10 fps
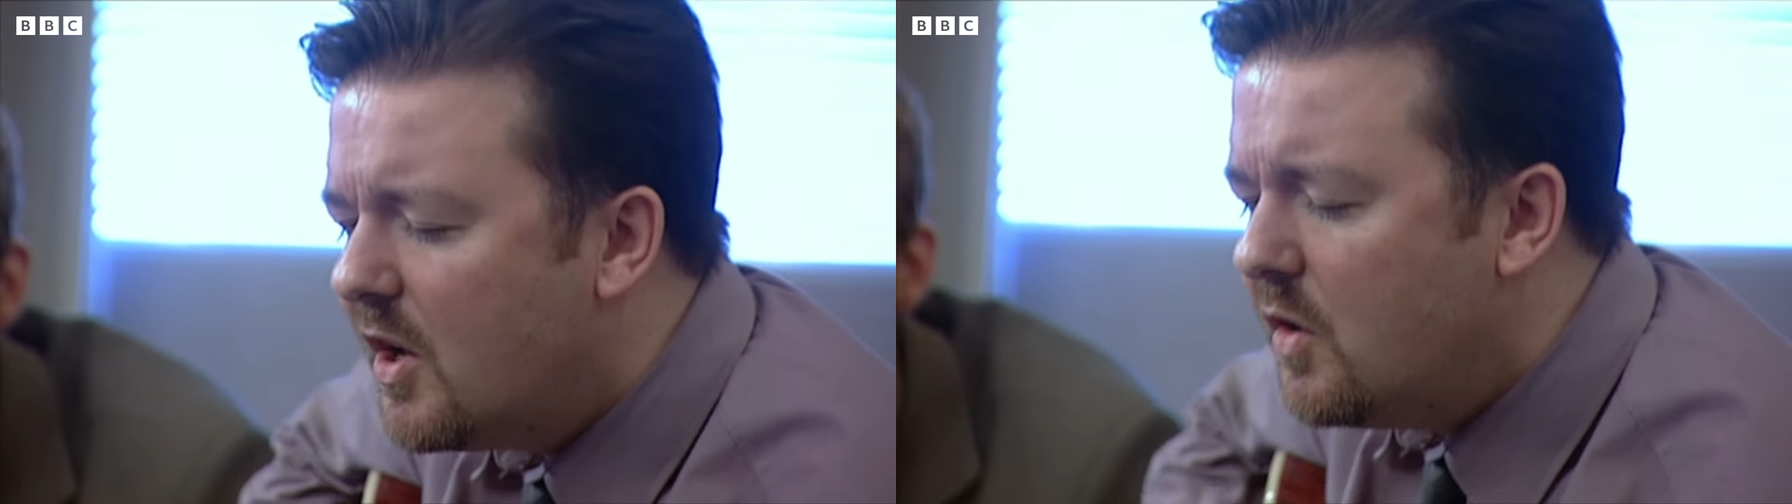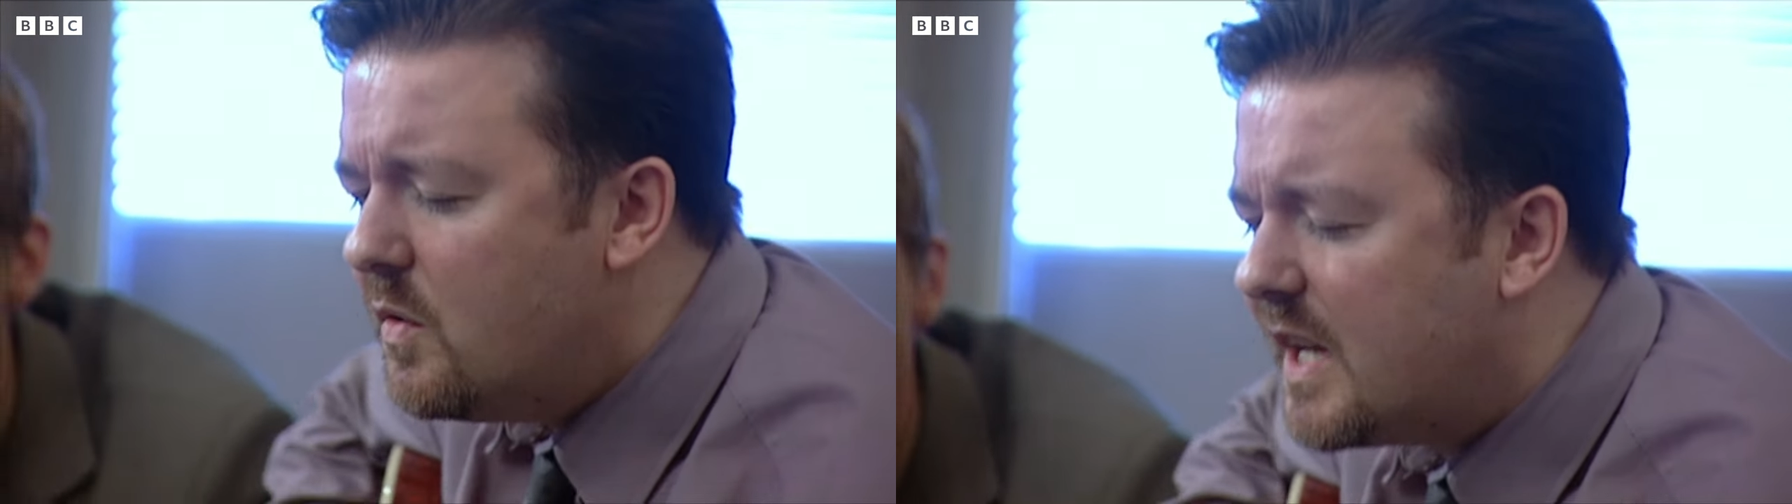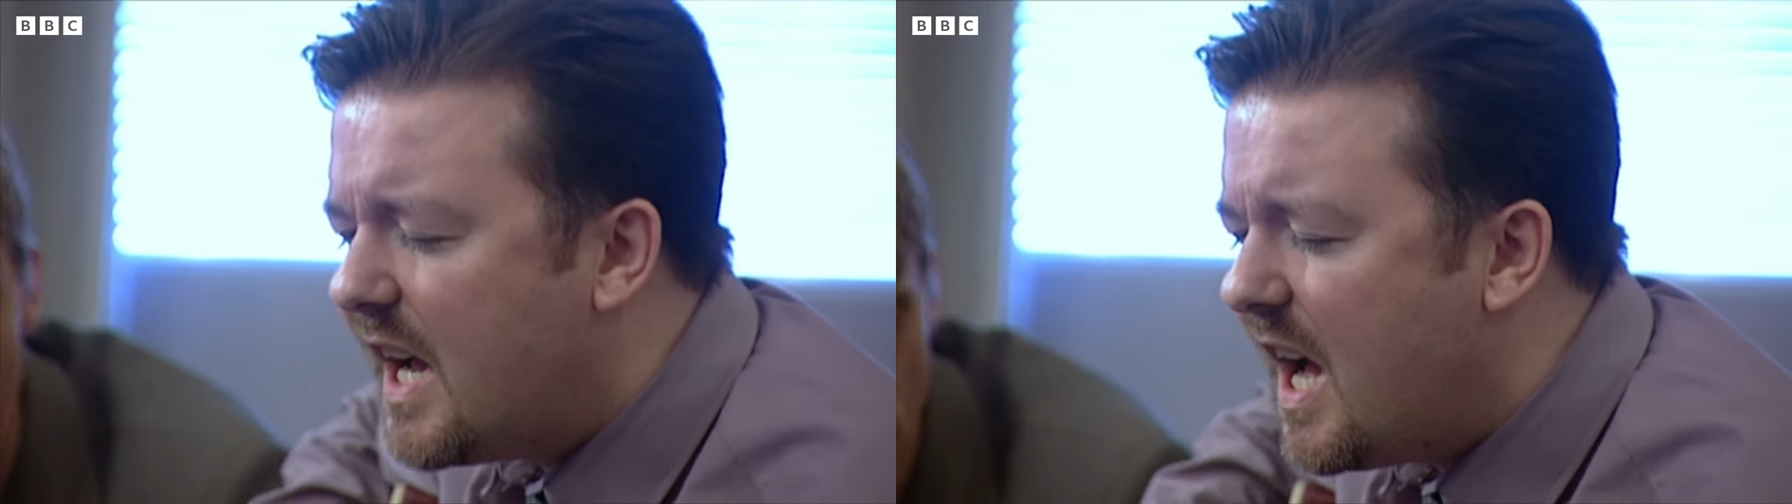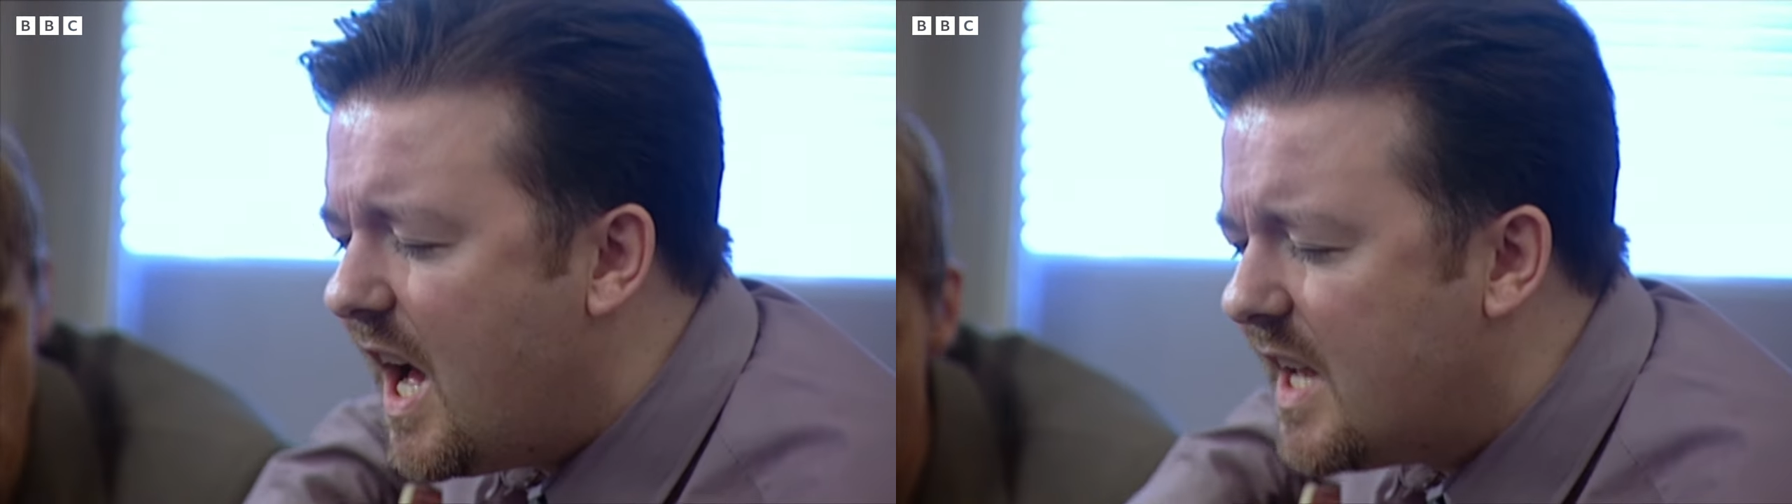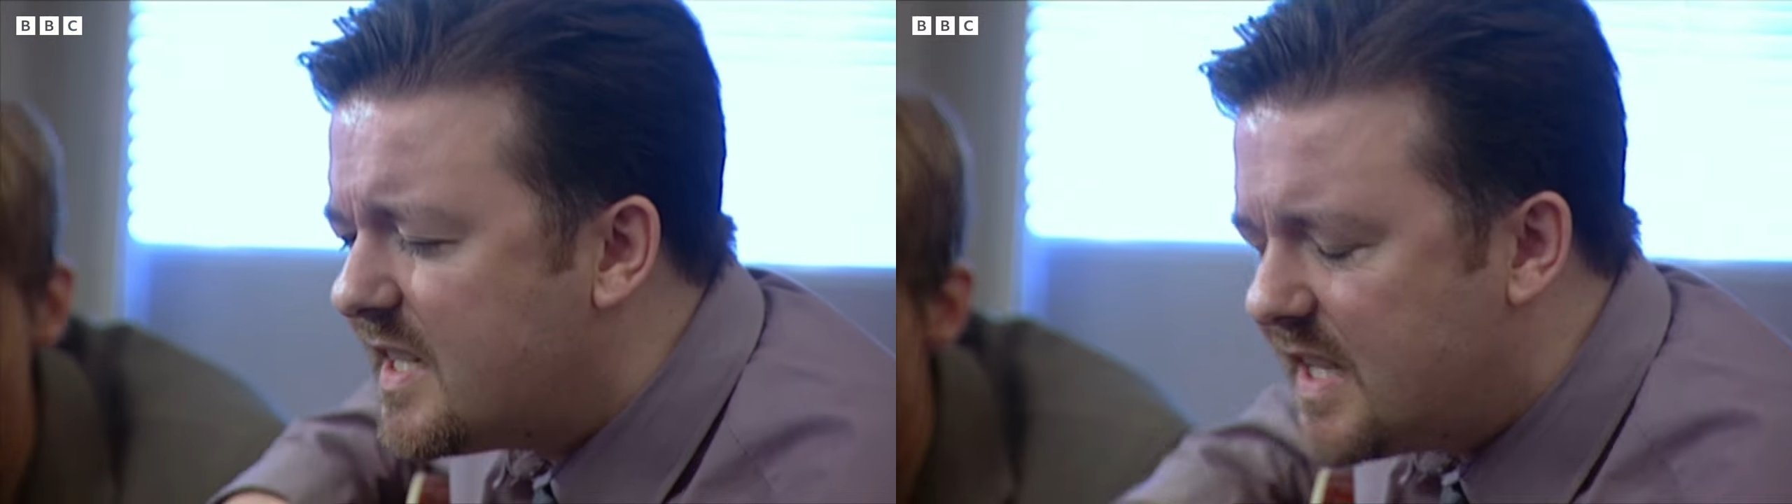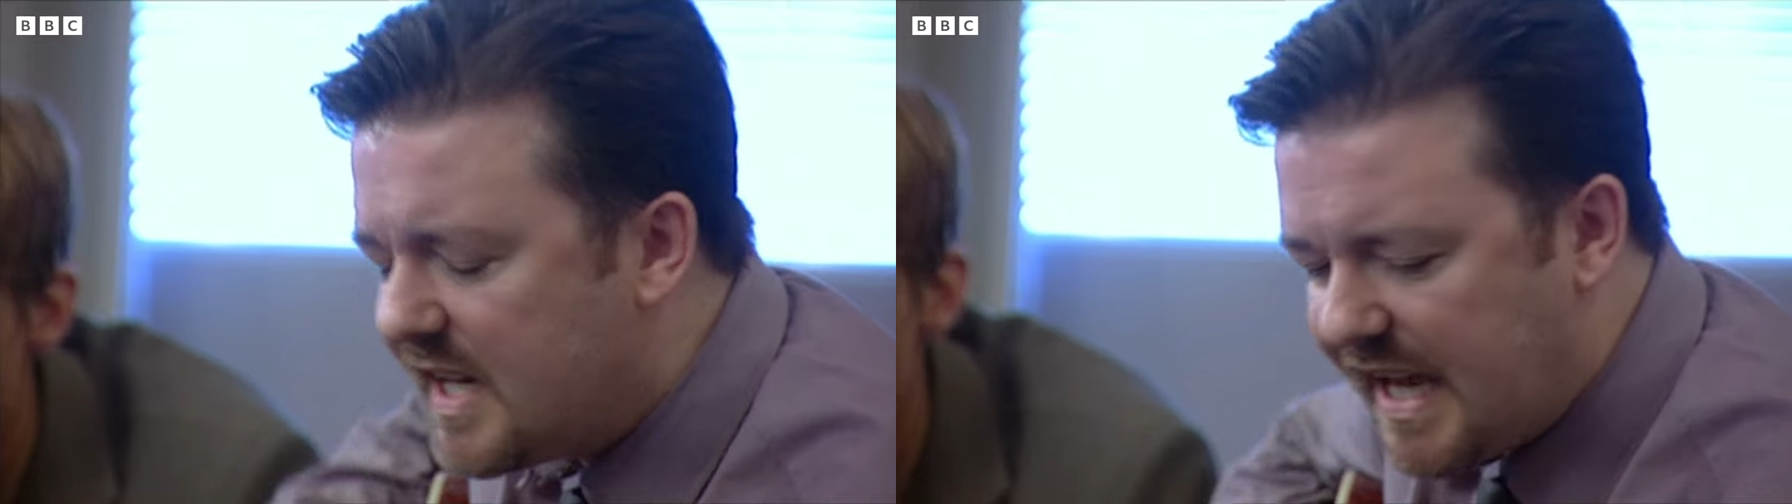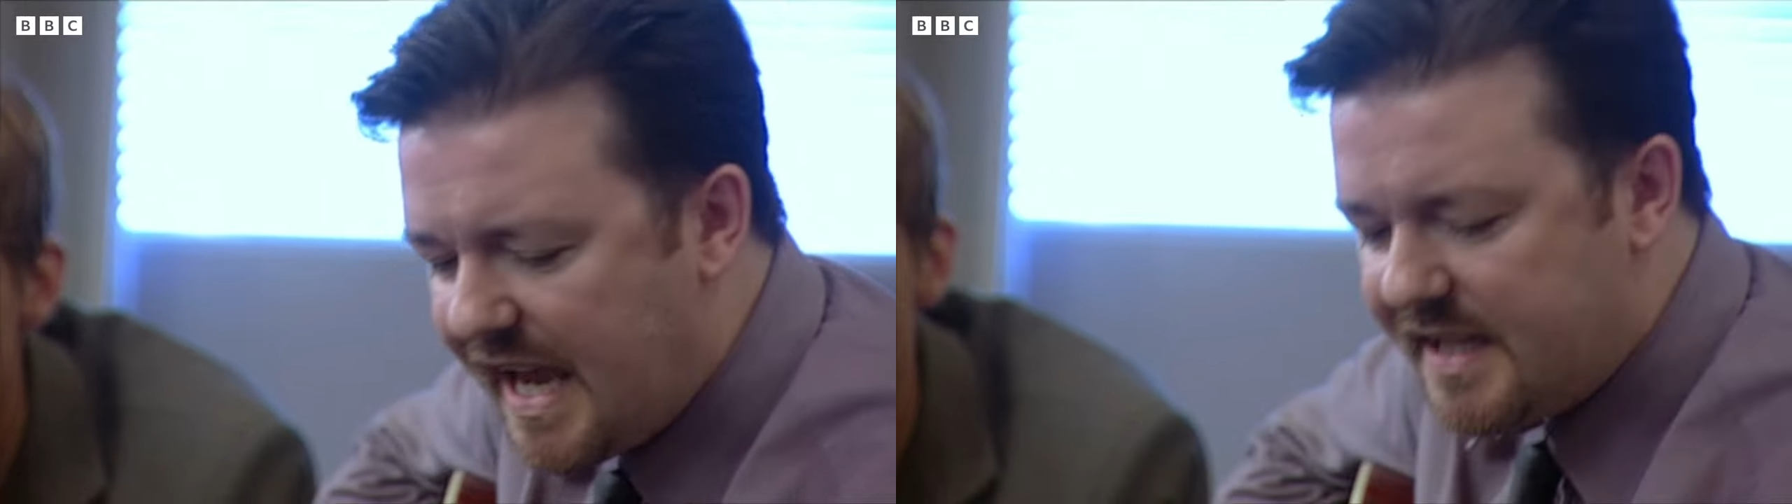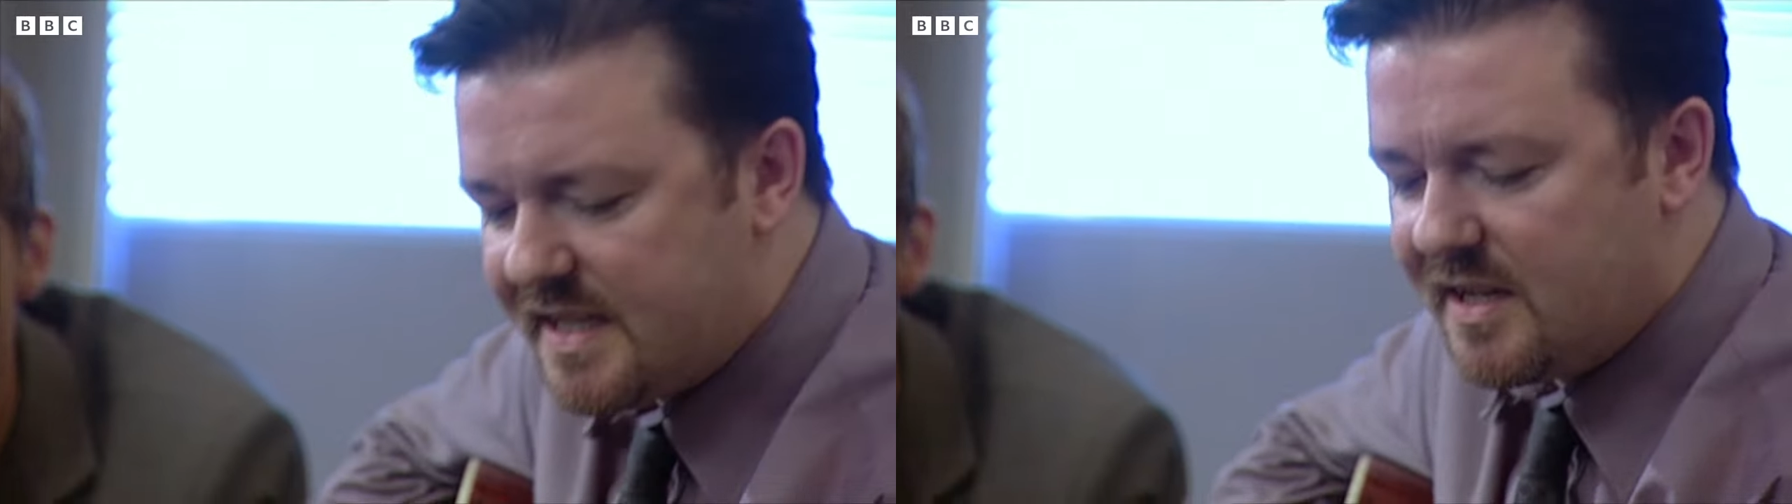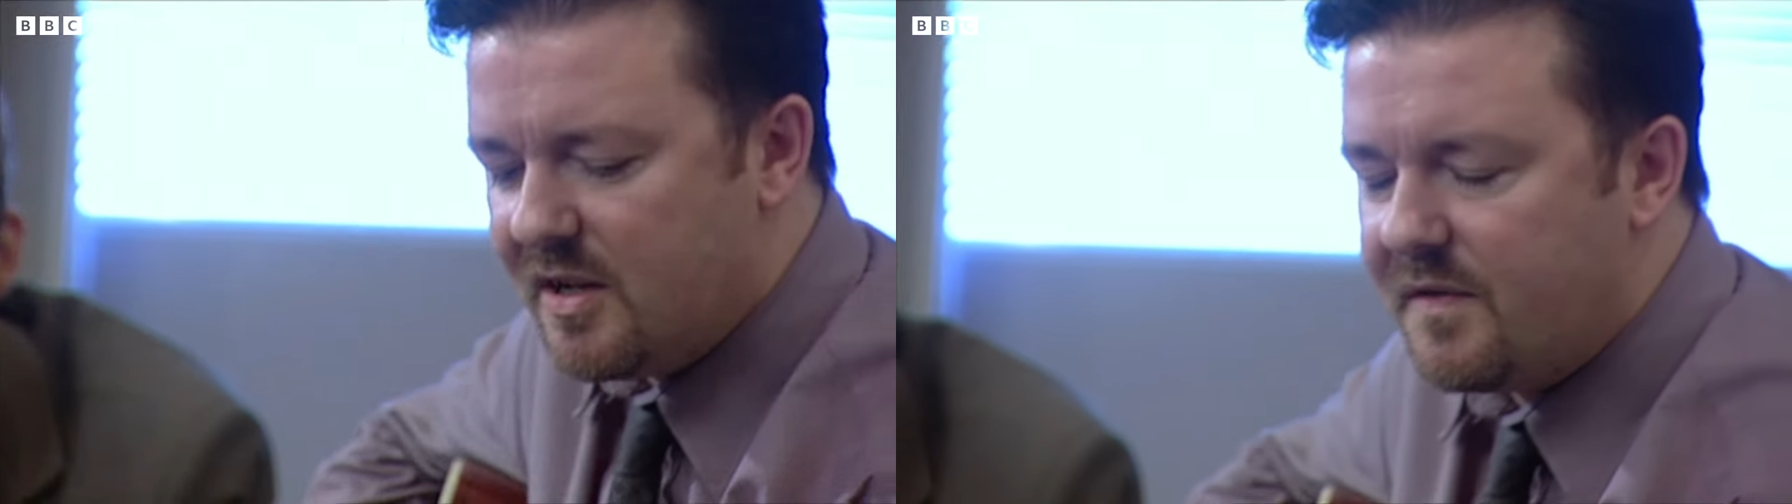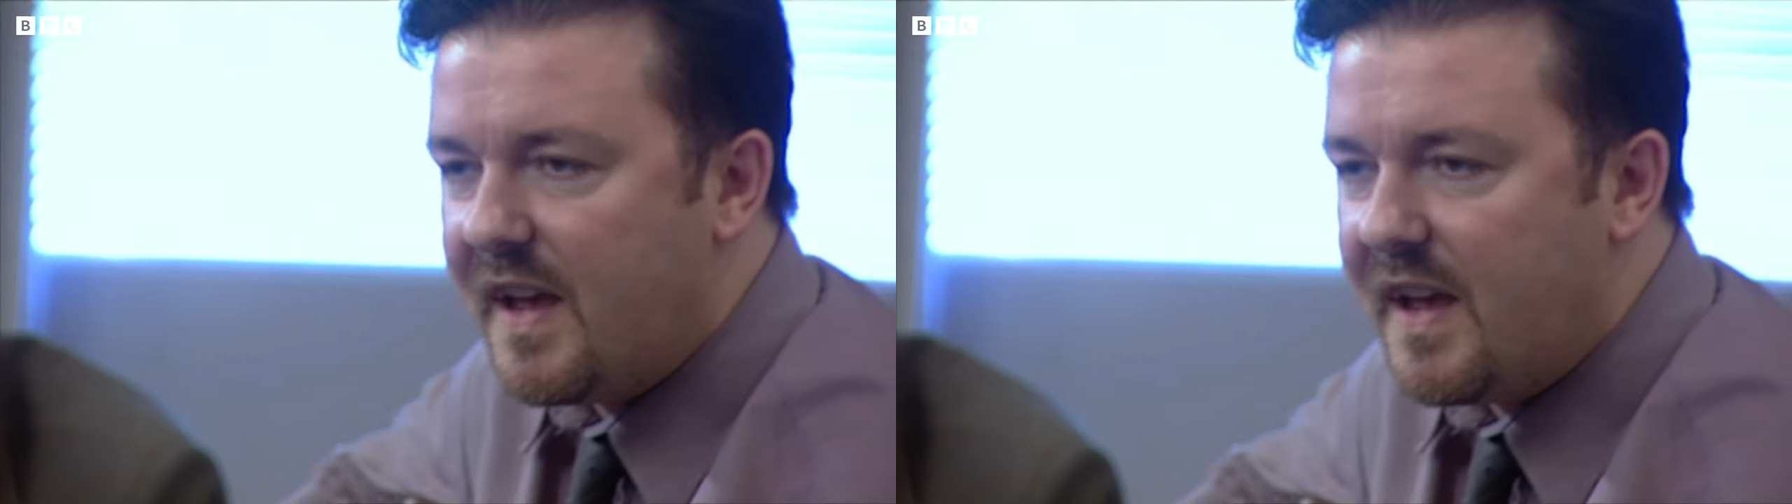who guards the gates of